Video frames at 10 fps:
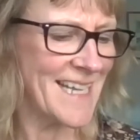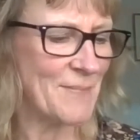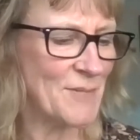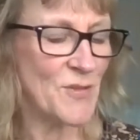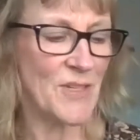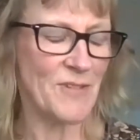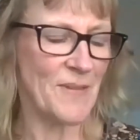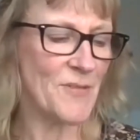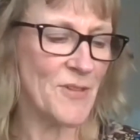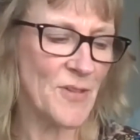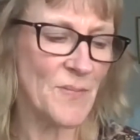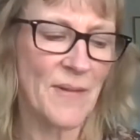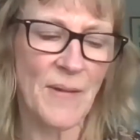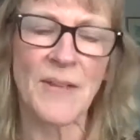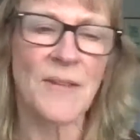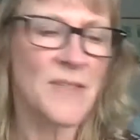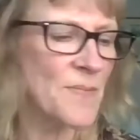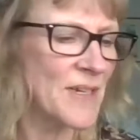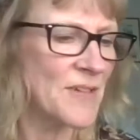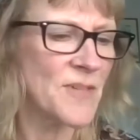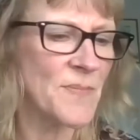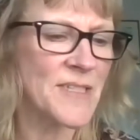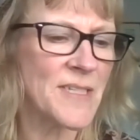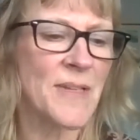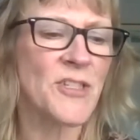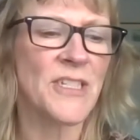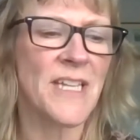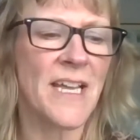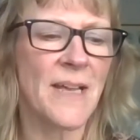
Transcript: I'm sure you've read through them. something else I meant to mention,